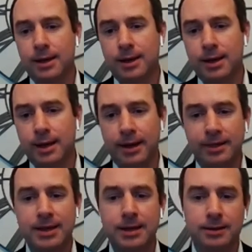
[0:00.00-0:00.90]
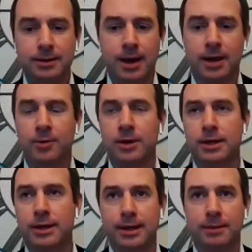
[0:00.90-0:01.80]
and I think, Guy,
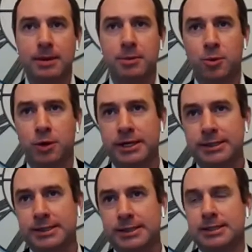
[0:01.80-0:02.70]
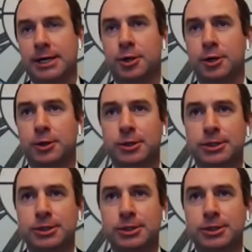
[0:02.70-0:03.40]
and maybe we'll get to this later,